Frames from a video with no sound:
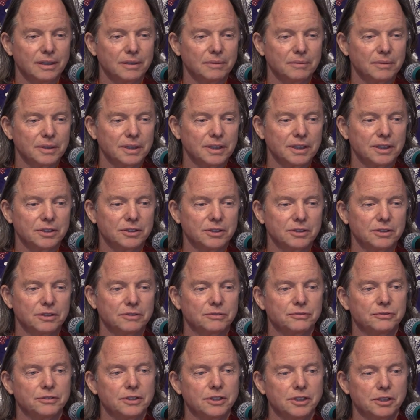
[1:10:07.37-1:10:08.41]
we're gonna do the
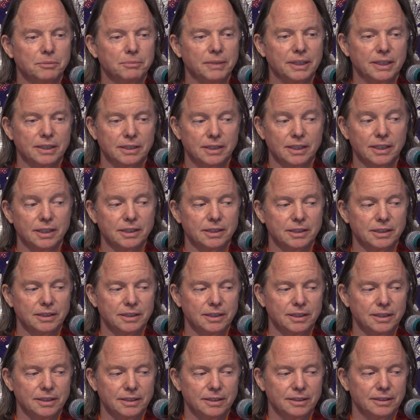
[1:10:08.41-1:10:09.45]
first meditation
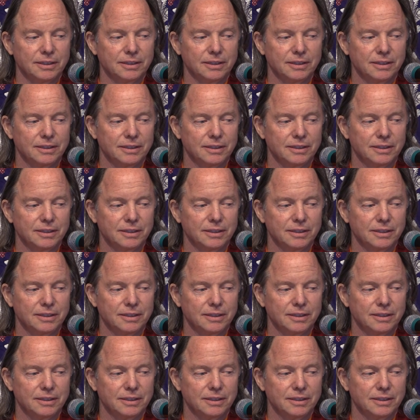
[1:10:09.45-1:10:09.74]
here,